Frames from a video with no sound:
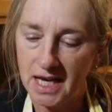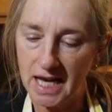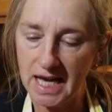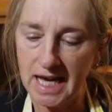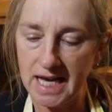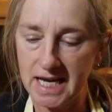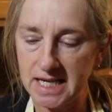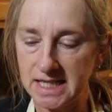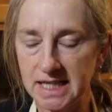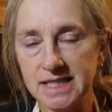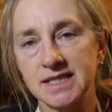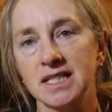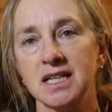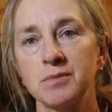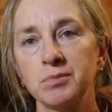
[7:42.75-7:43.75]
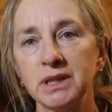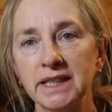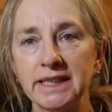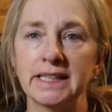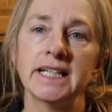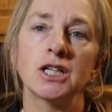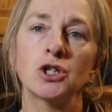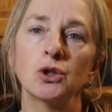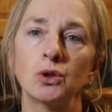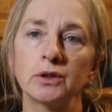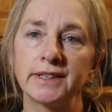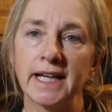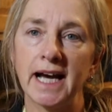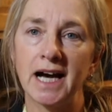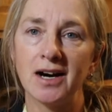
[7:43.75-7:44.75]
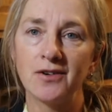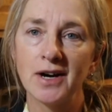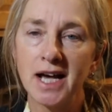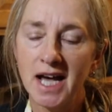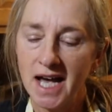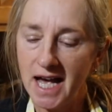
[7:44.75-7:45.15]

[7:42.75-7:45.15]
and it's completely cooled now.